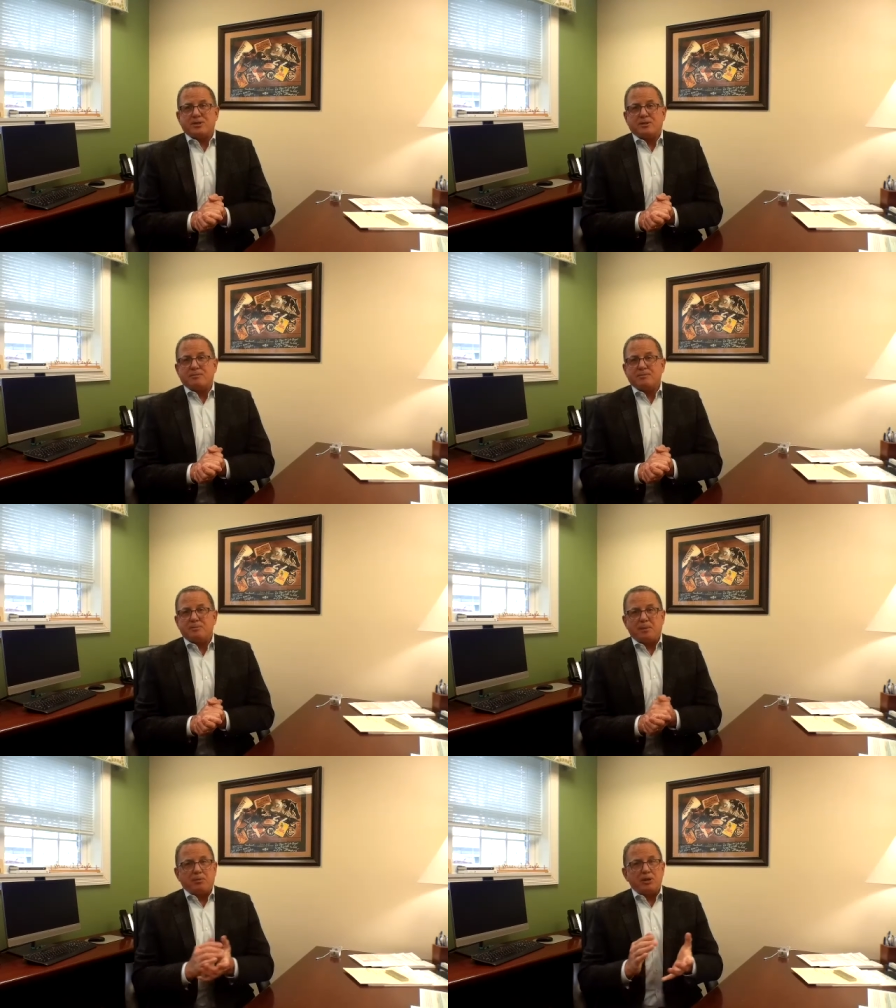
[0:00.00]
So it's
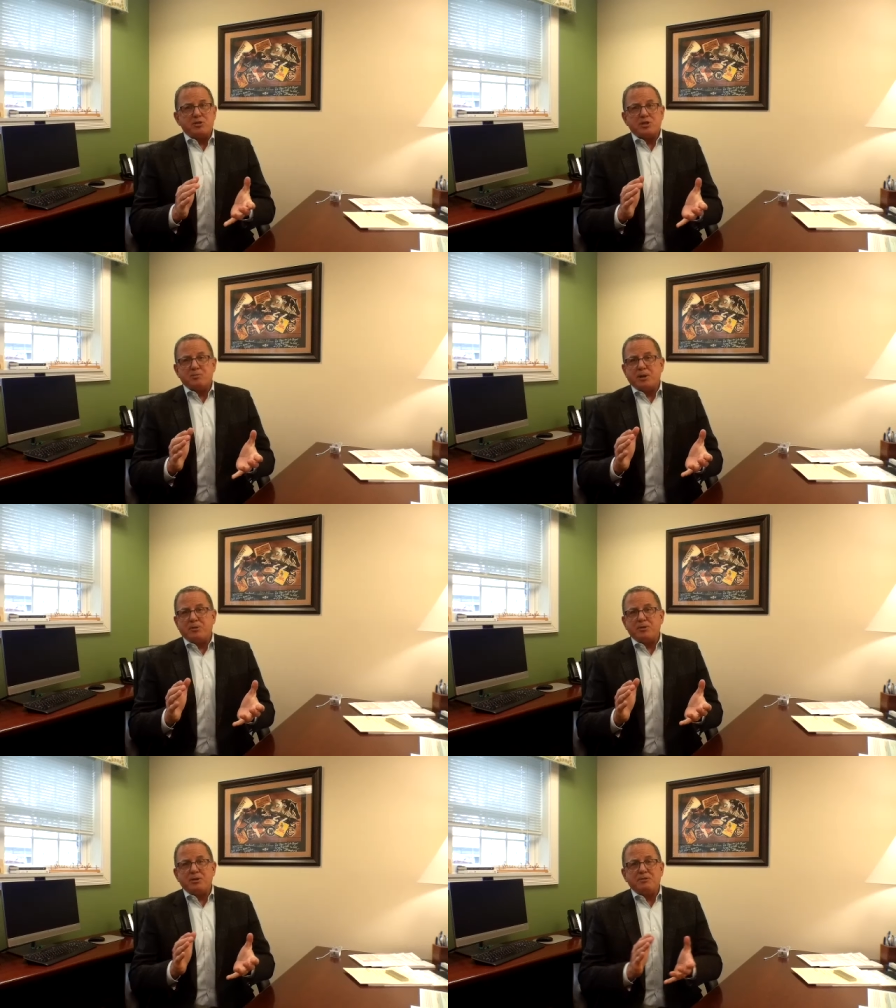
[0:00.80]
my pleasure to speak
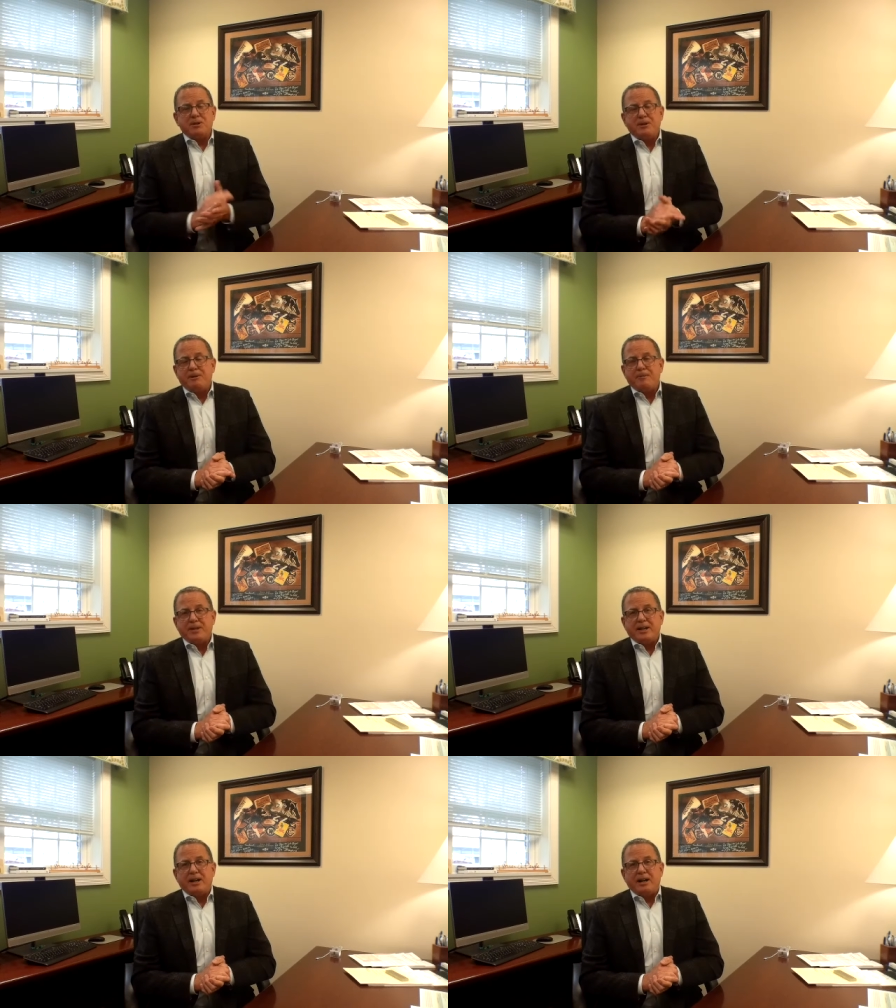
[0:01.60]
with you.
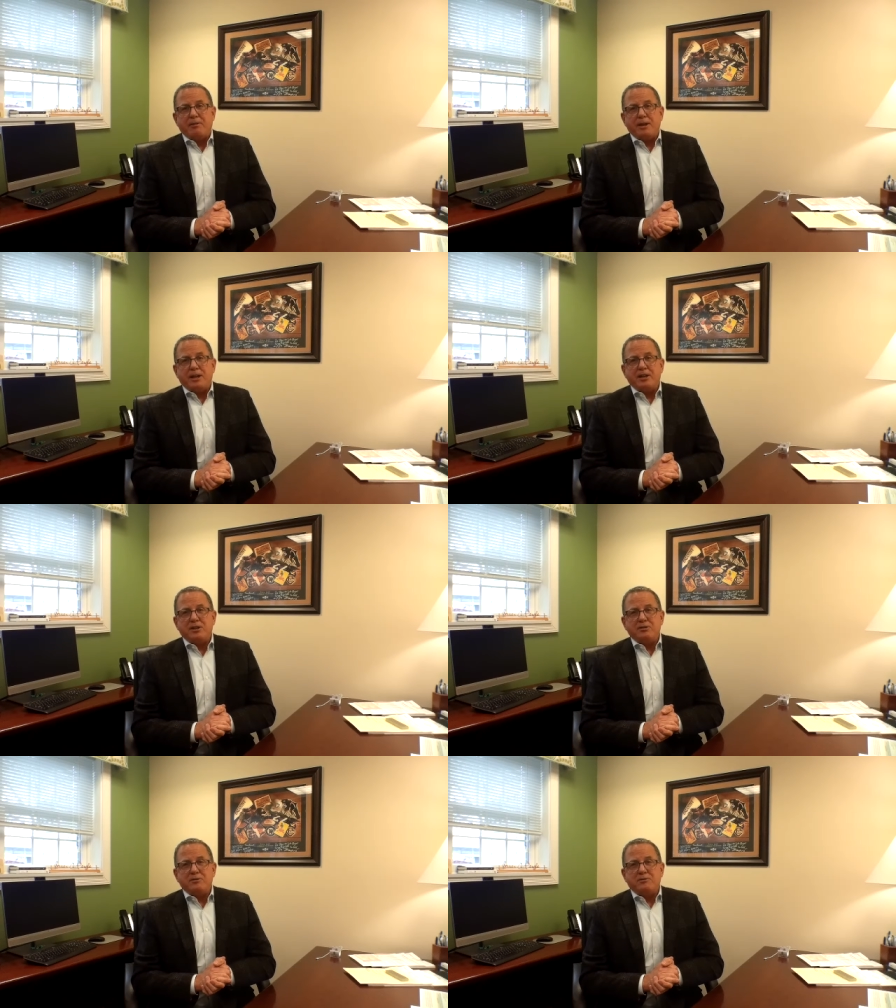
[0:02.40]
Thank
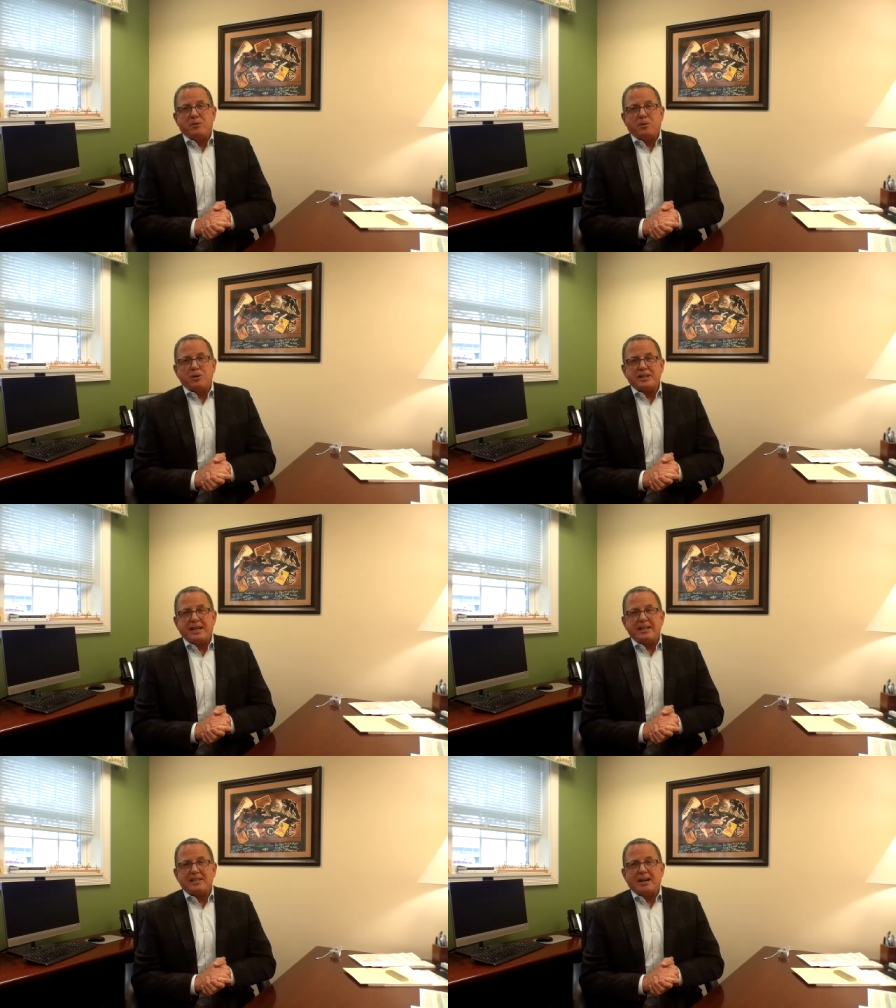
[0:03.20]
you for
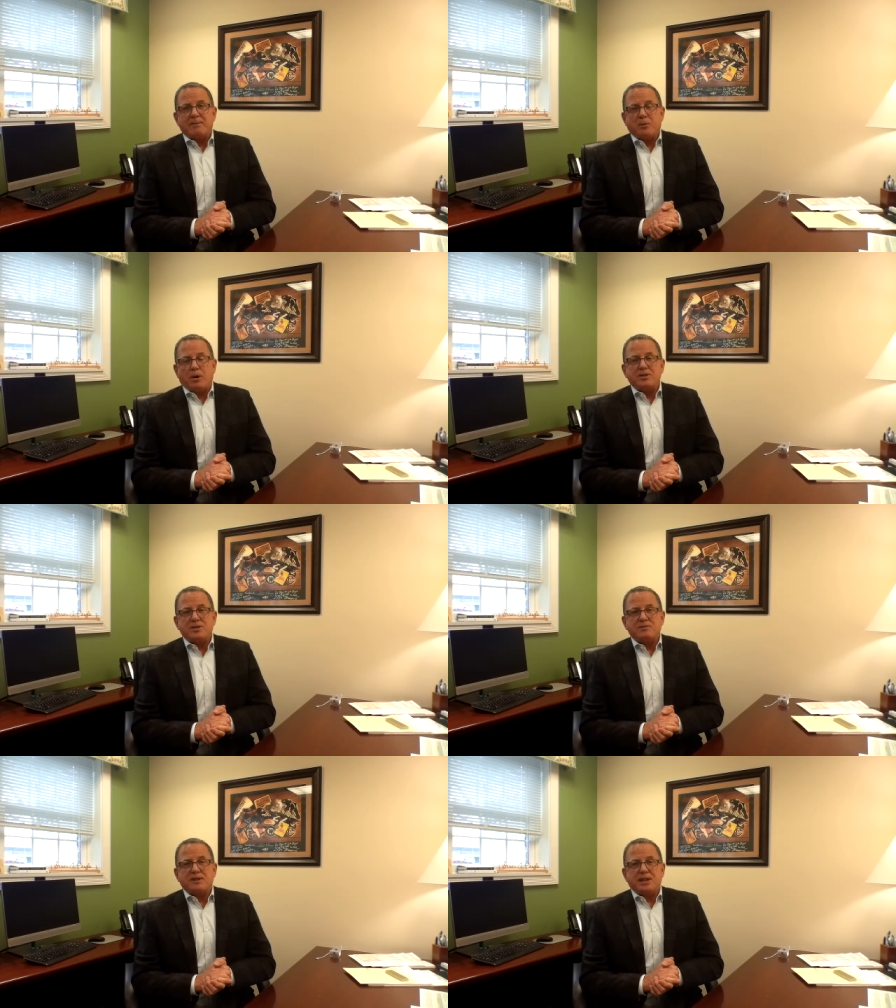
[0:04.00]
taking time to watch this
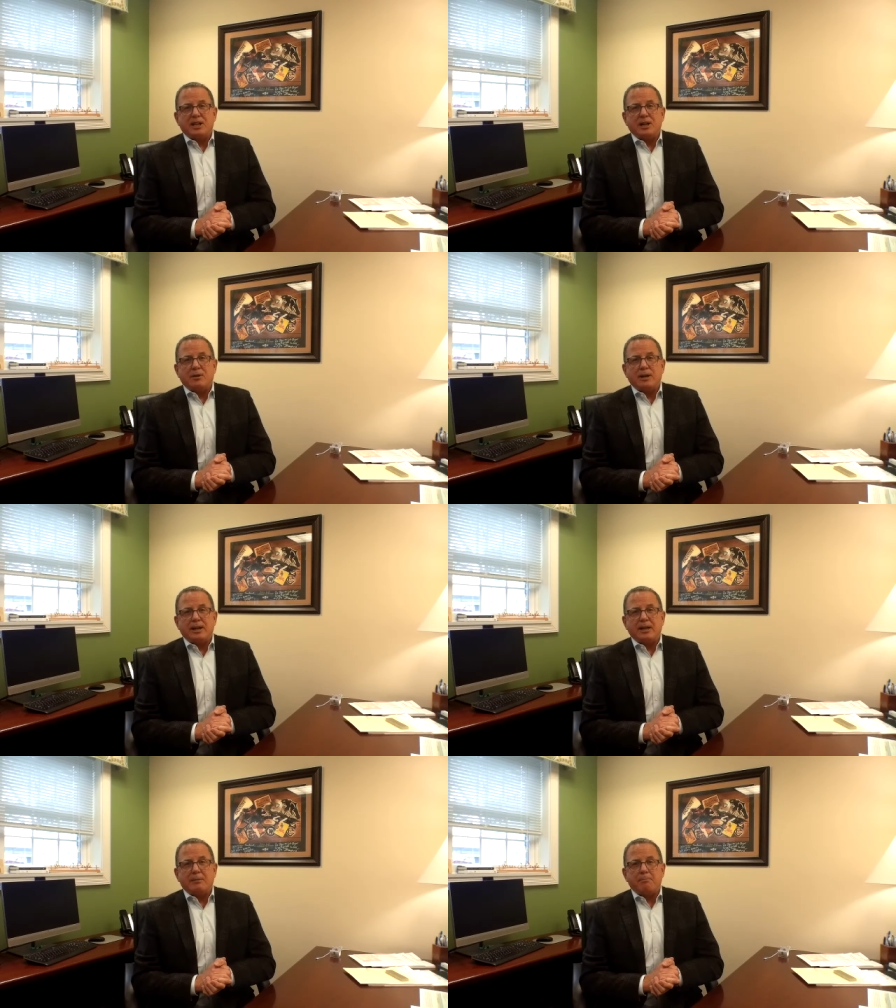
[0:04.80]
video,
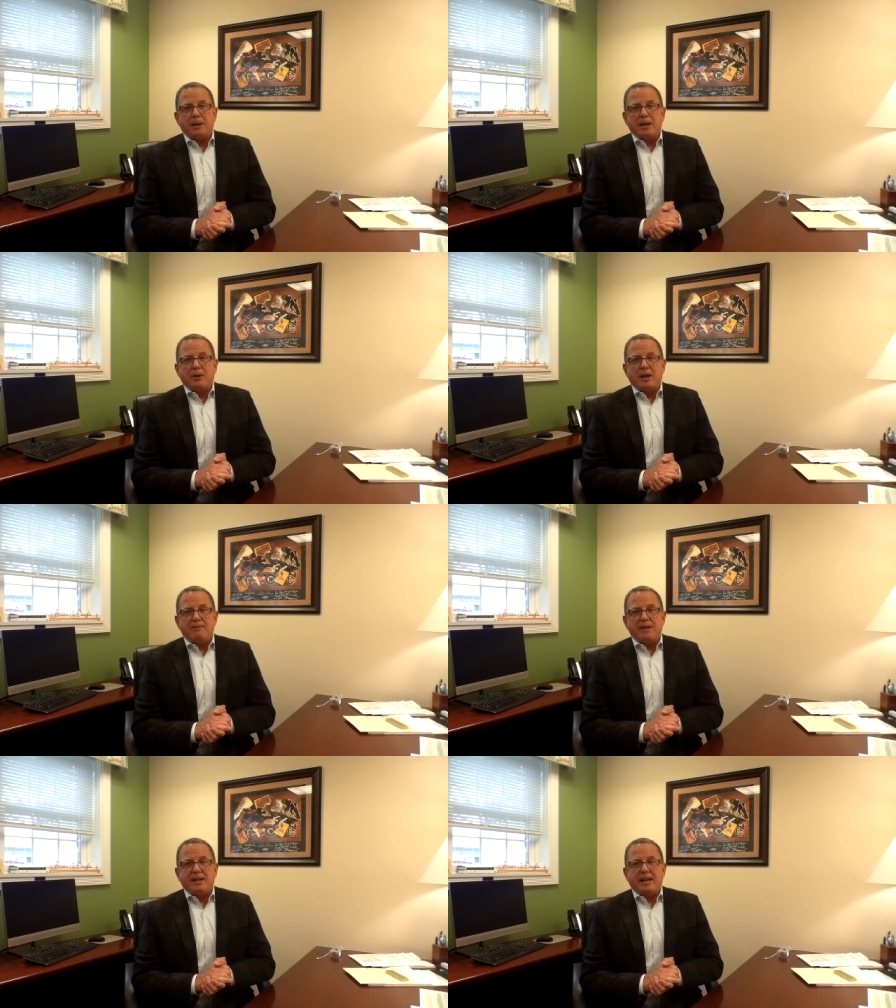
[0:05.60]
and may you have
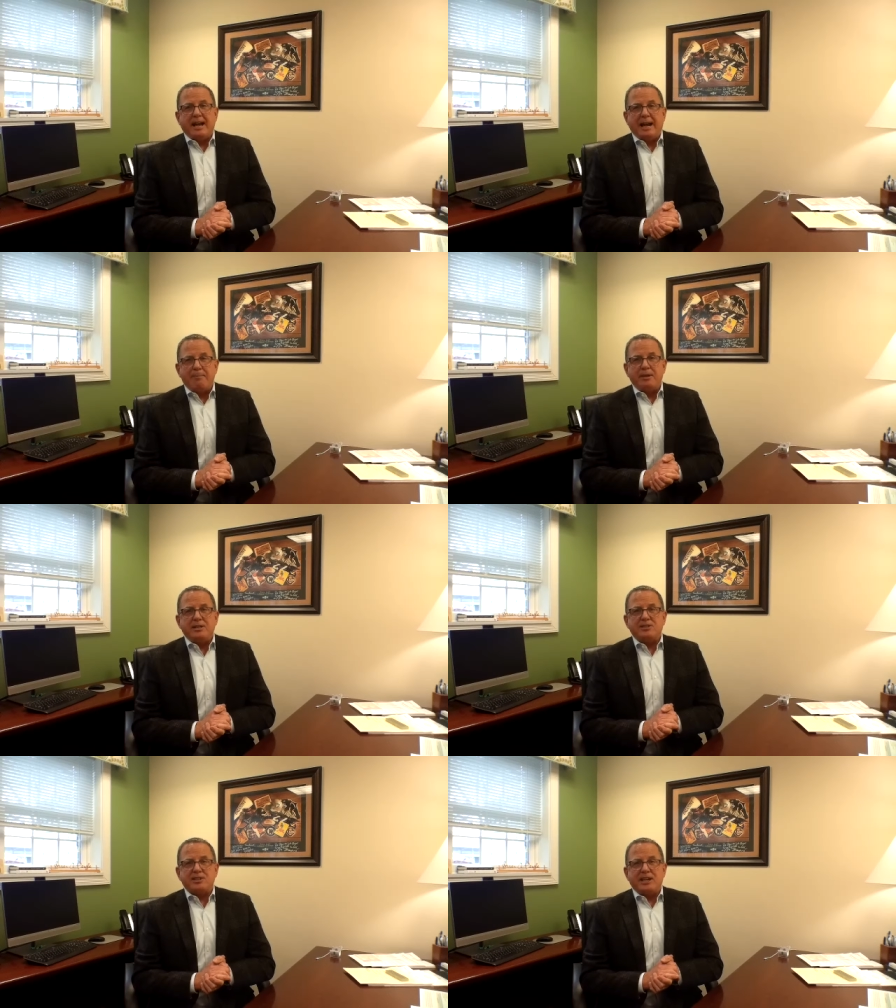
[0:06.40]
a happy,
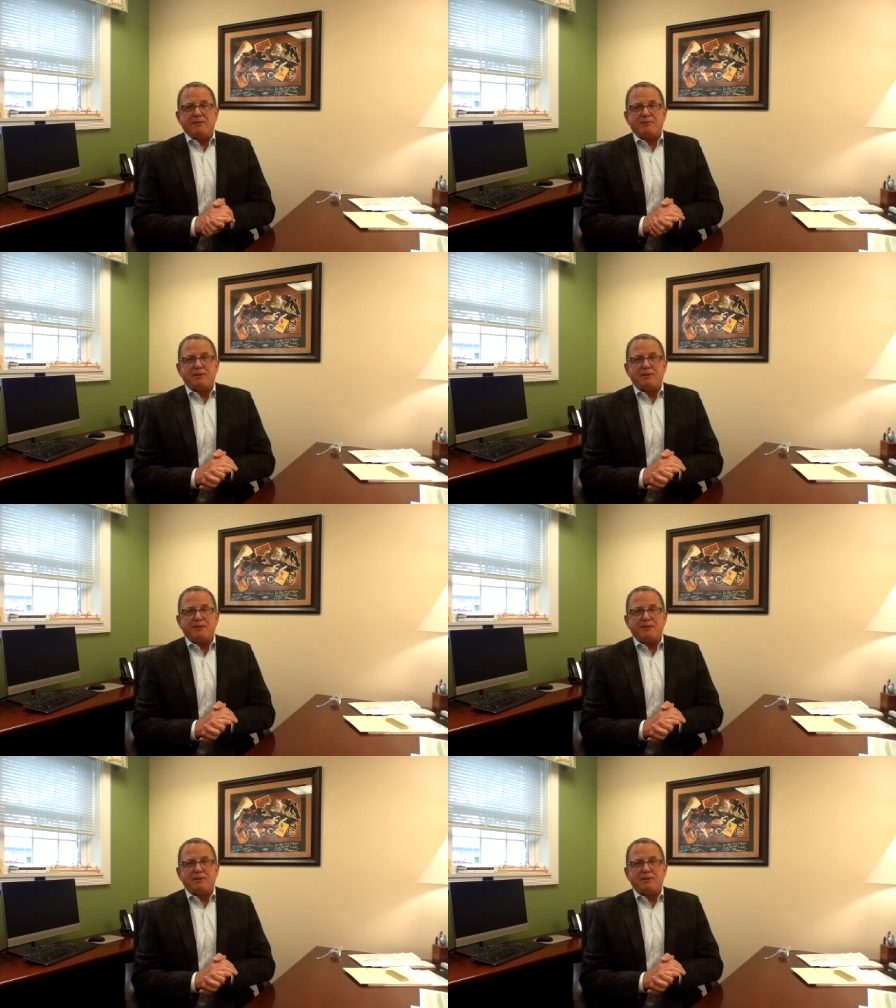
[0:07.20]
safe,